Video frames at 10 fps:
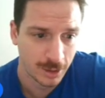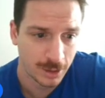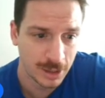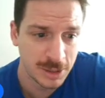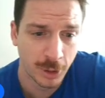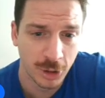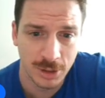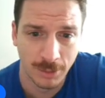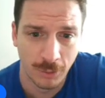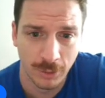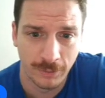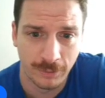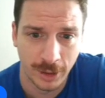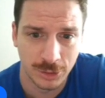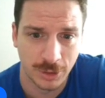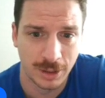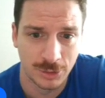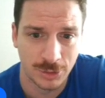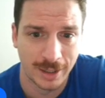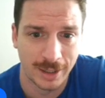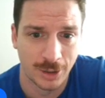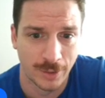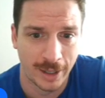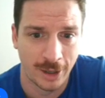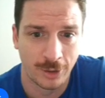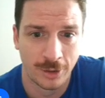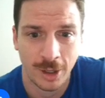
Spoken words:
He's pushing him over the flare screen to try and get around.